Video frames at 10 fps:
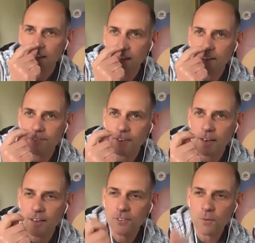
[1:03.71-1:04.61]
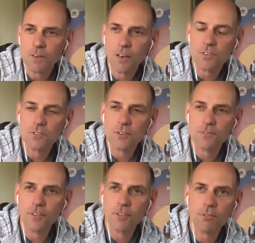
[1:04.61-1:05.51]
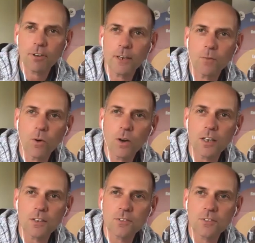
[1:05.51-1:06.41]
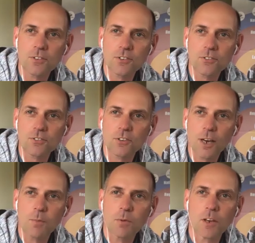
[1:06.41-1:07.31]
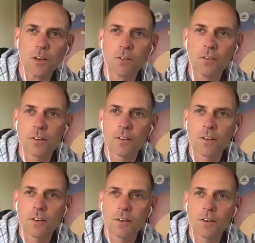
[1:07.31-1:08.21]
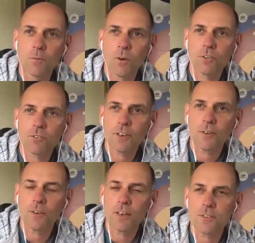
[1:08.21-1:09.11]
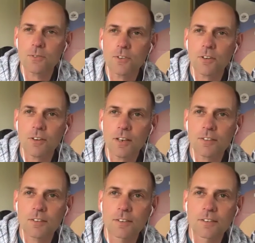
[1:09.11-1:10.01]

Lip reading: If someone asked you for three words to describe you, what three words would you use?